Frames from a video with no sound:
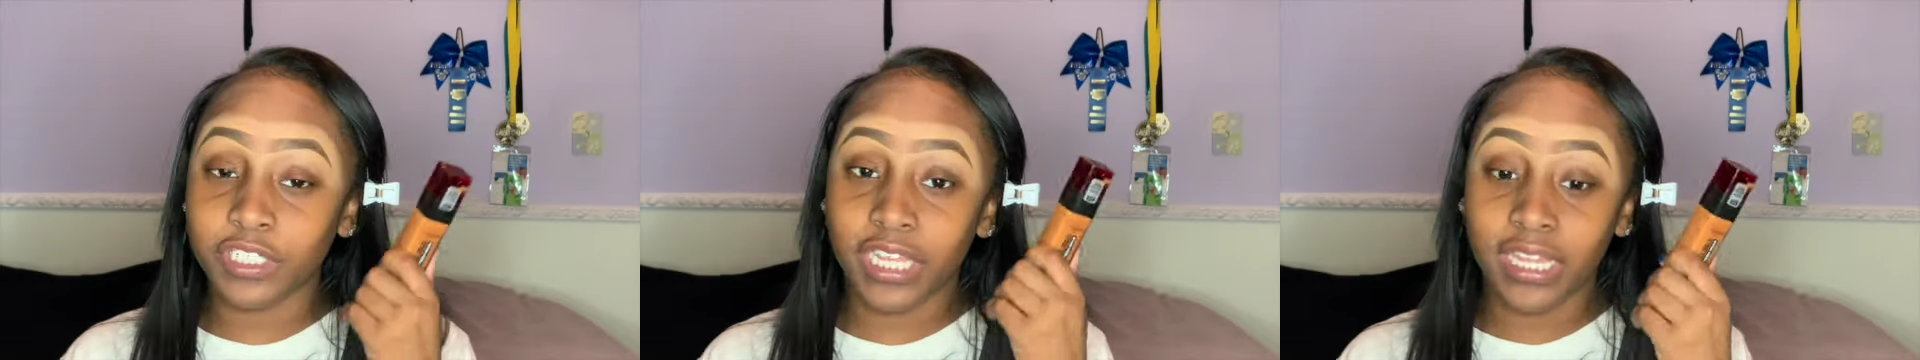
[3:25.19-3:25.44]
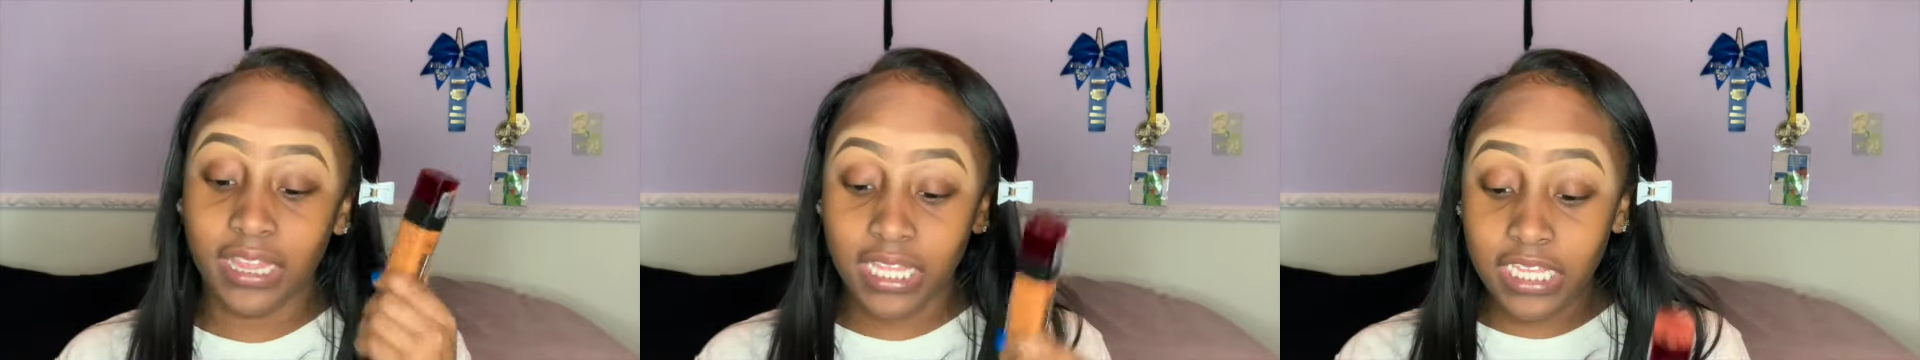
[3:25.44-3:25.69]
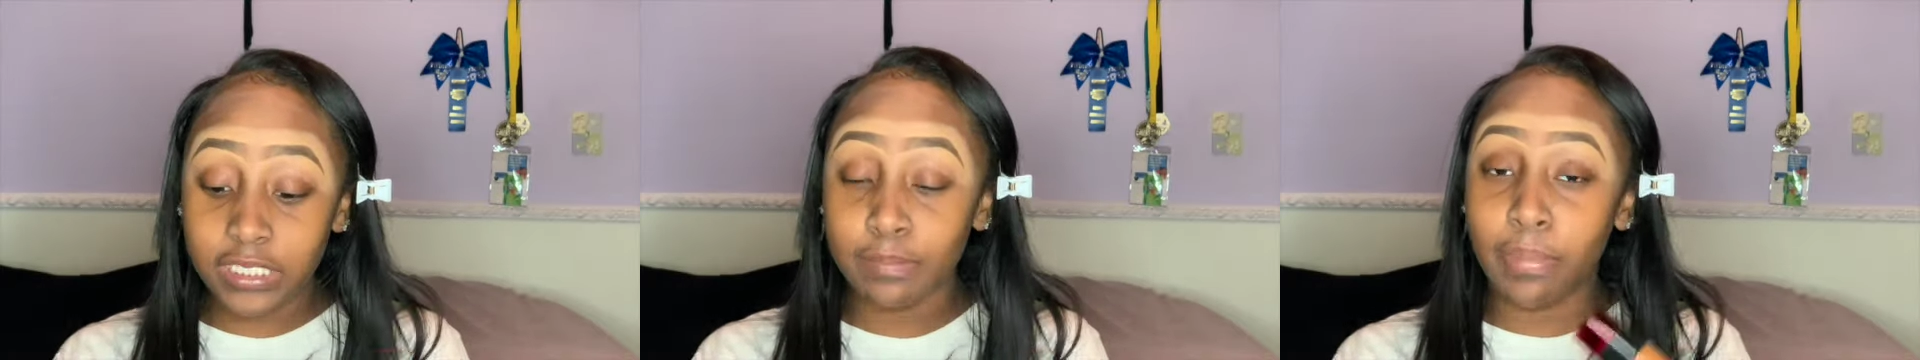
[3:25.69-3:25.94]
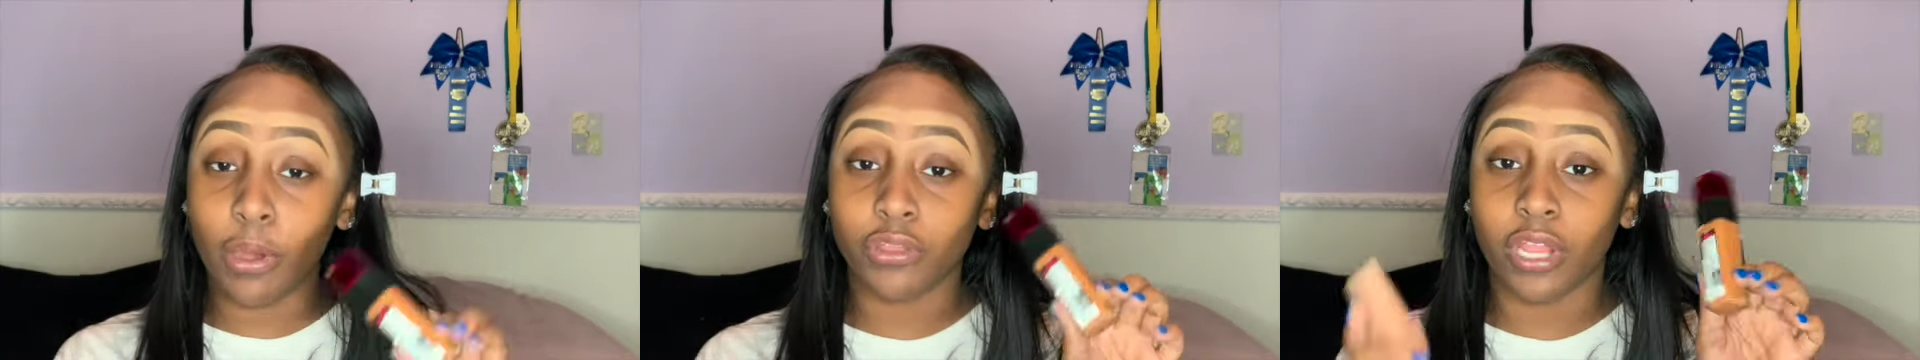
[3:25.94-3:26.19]
and these
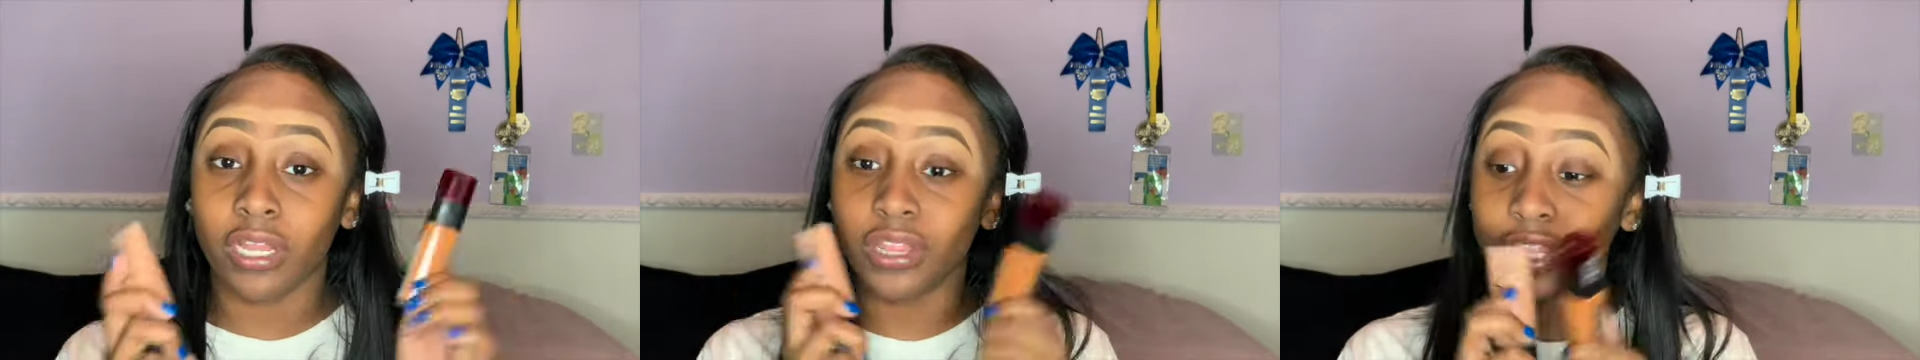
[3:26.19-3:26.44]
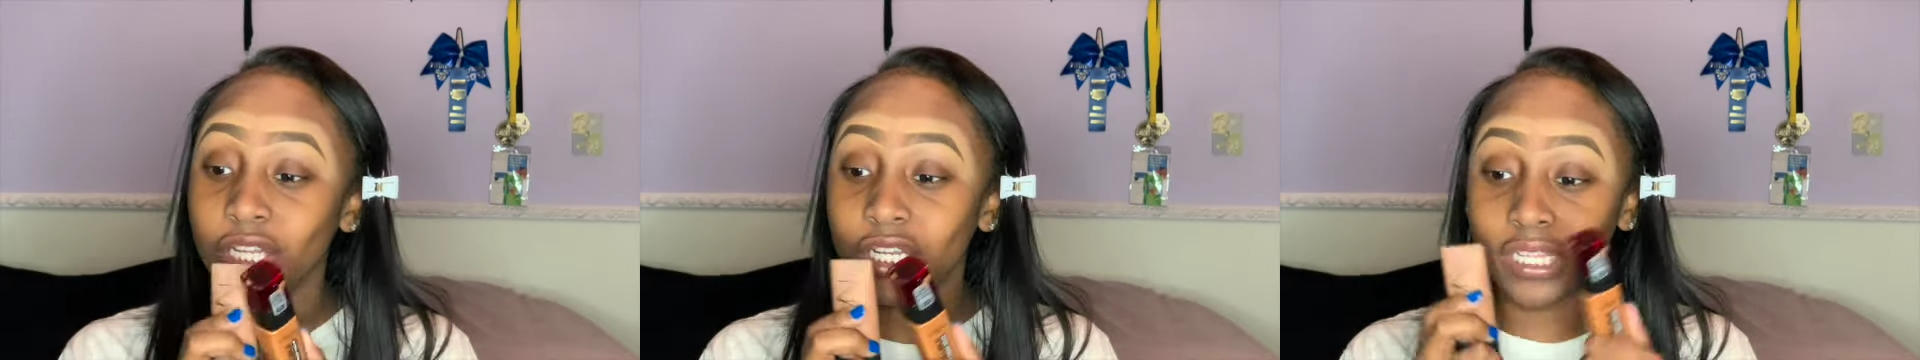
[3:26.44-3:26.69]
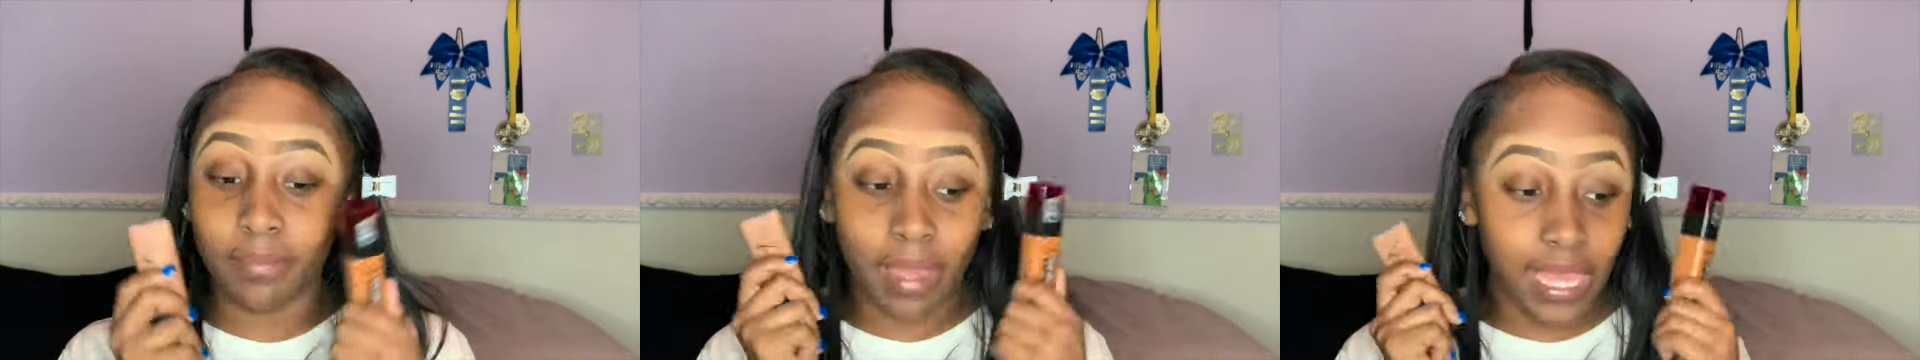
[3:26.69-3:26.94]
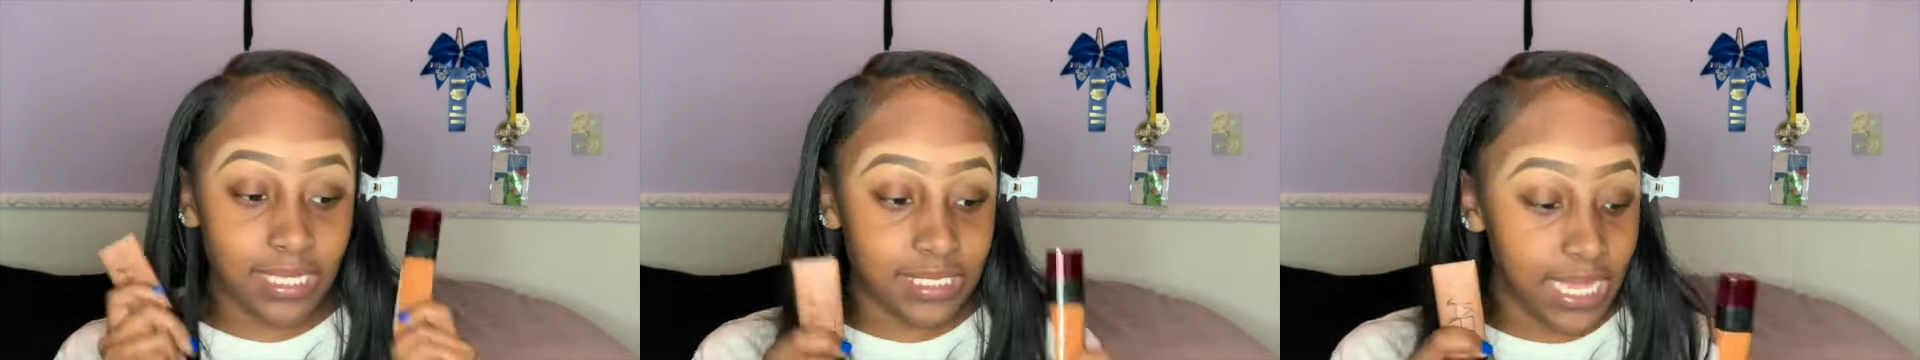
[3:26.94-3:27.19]
both are literally my
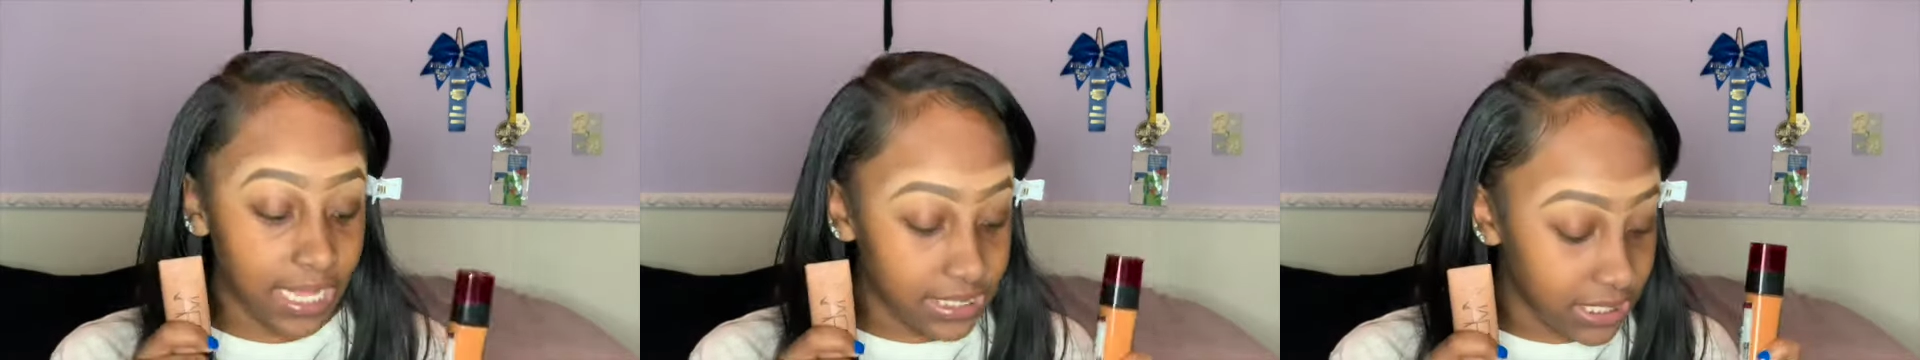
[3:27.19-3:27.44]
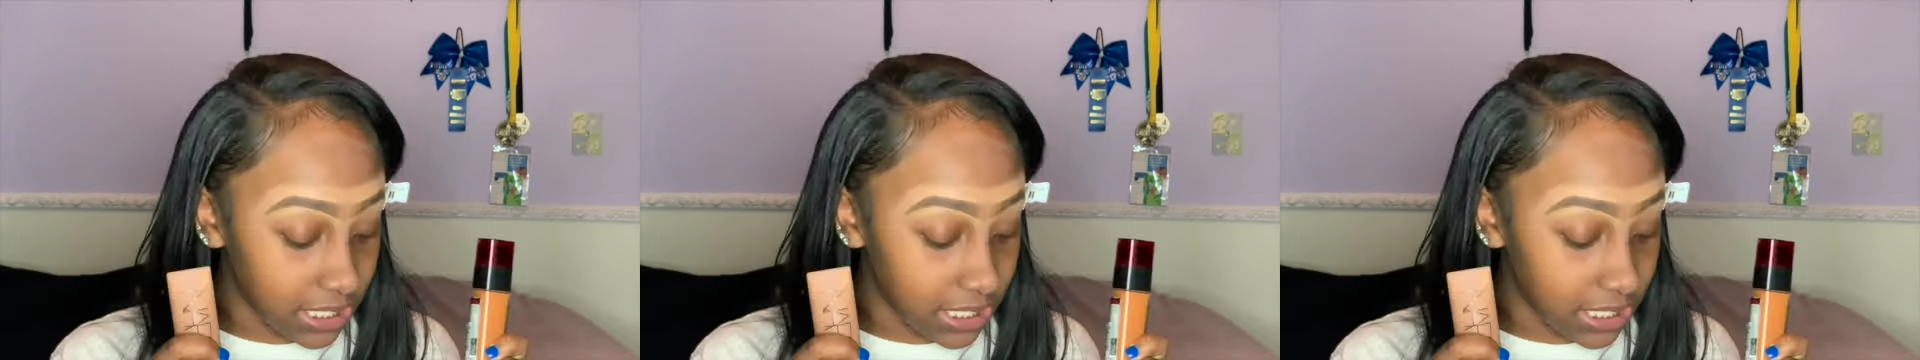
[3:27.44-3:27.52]
exact skin